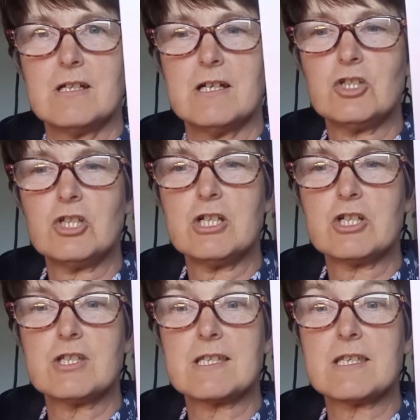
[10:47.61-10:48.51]
a
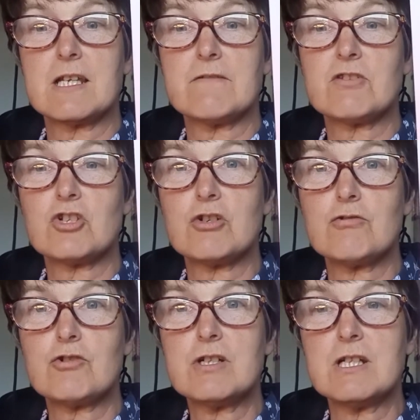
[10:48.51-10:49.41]
church that serves
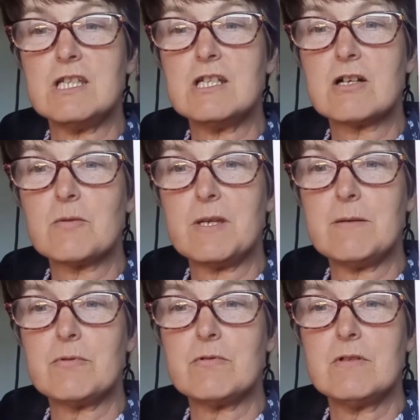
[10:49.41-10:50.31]
children and young
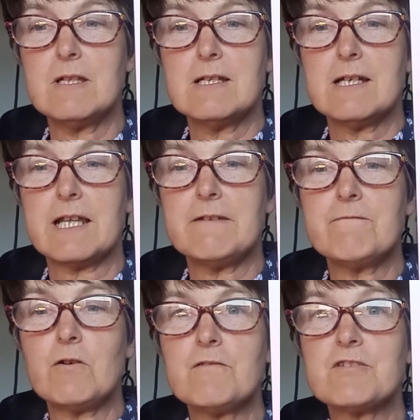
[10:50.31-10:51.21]
people and
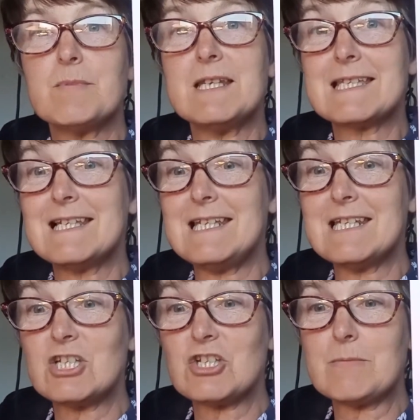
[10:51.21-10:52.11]
involves them in its
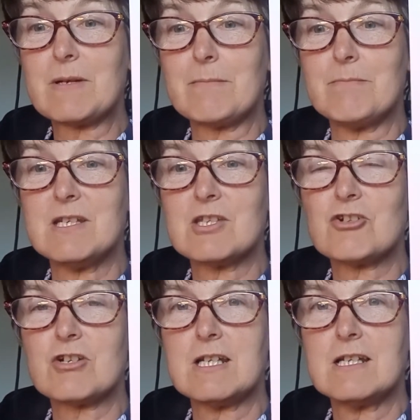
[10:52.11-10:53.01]
leadership and
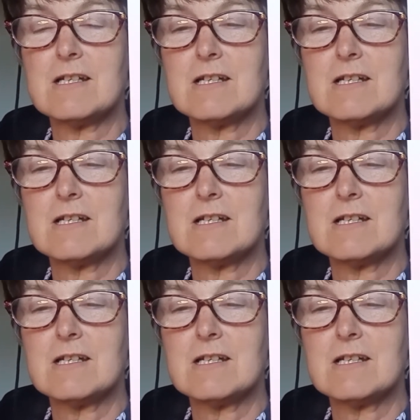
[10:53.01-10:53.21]
ministry,